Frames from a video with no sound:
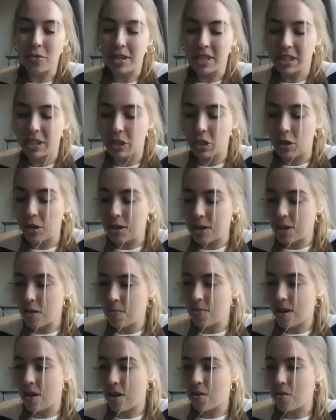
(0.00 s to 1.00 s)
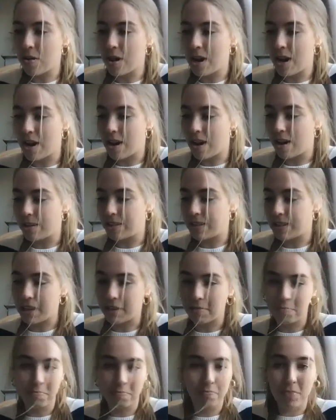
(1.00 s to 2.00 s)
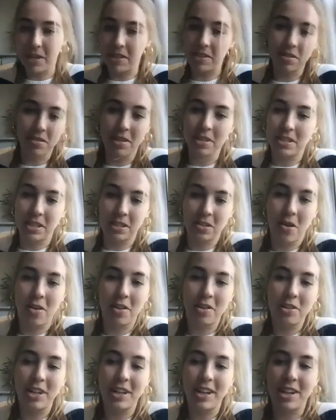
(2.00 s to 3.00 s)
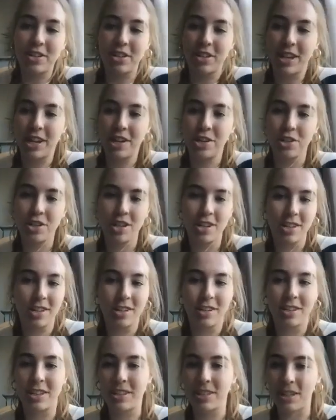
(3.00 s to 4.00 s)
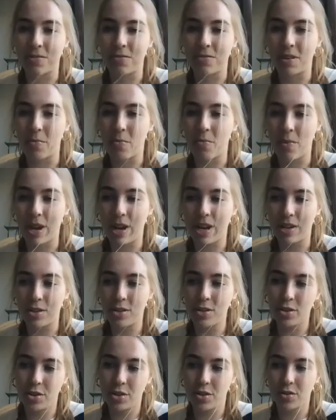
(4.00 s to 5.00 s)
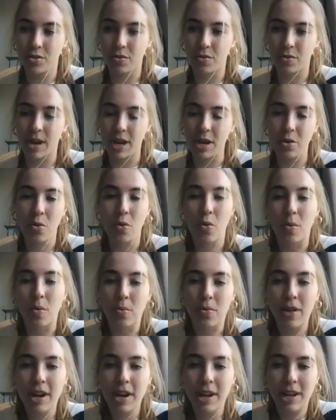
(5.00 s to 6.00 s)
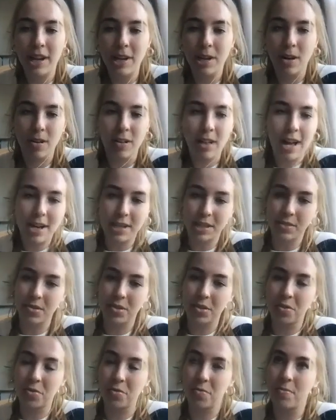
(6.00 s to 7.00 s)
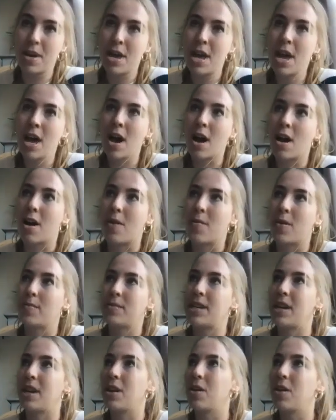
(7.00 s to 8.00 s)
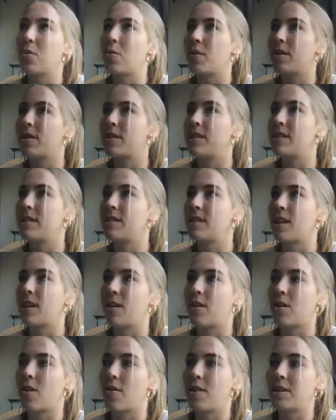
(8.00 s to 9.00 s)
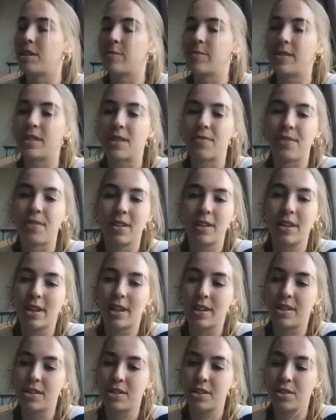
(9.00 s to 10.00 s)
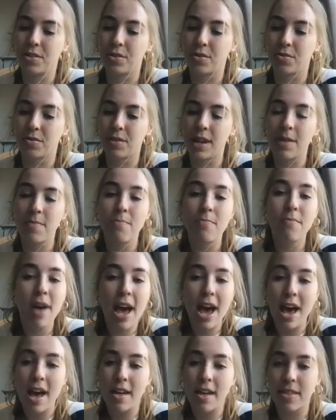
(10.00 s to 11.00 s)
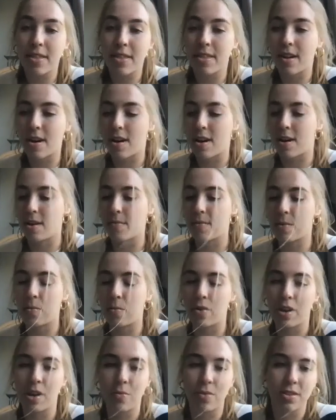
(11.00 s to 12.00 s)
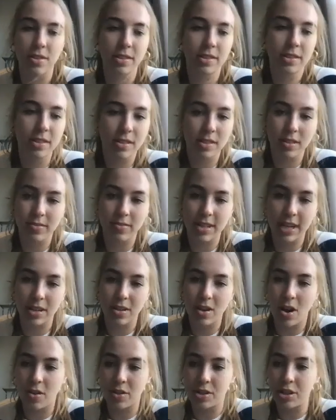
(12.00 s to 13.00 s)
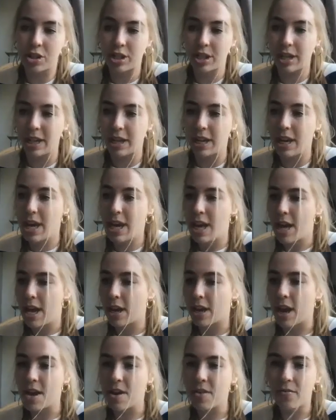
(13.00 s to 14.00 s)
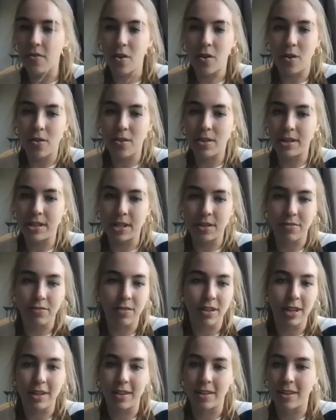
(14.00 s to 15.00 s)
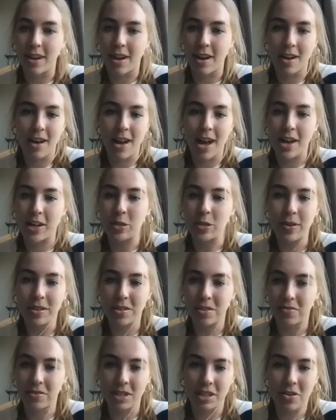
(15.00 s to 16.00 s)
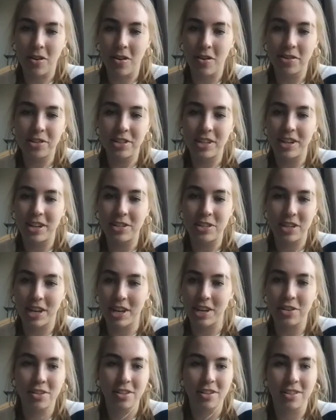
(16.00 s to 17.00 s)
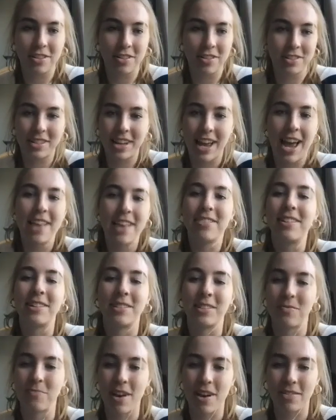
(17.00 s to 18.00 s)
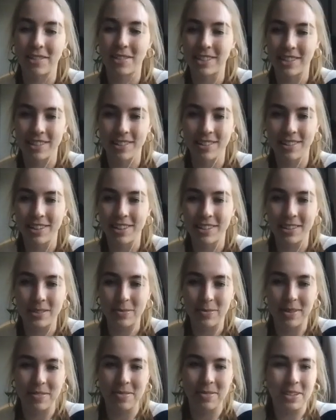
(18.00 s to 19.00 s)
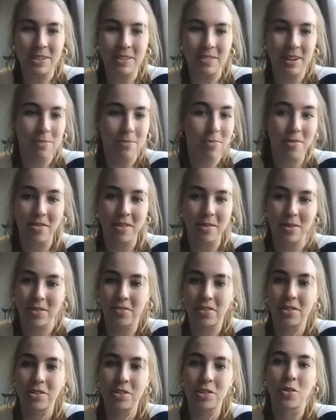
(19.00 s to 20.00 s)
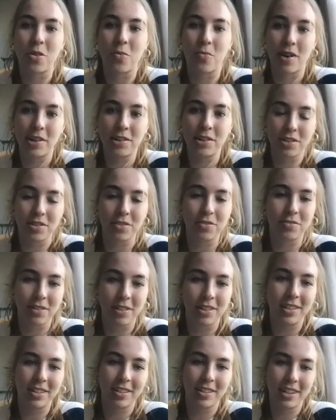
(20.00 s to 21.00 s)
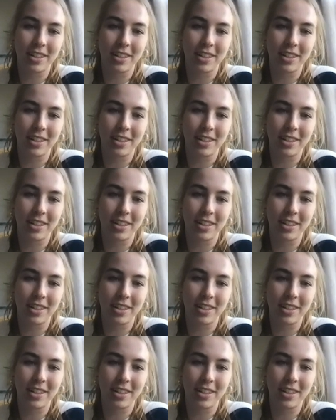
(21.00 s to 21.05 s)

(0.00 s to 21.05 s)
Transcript: it's learning about basically technology and education and the different ways to incorporate it in your classroom. I'm taking courses that are going specifically into like math. I'm working with assistive technology, kind of all the different aspects of technology and education. There's endless amounts, and it has been a really great program. I've learned so much so far.